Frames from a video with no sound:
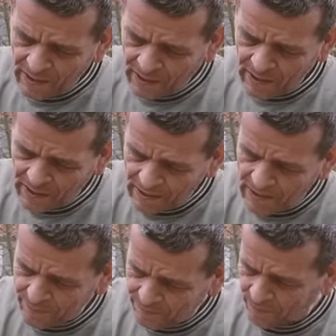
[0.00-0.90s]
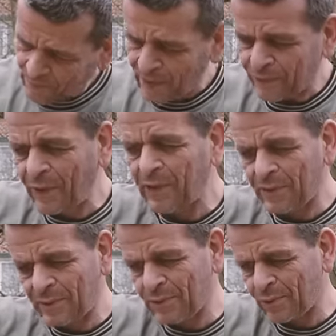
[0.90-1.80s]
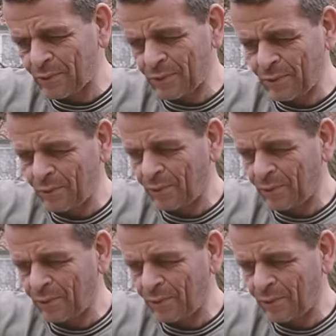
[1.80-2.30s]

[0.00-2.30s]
Um, I think this is also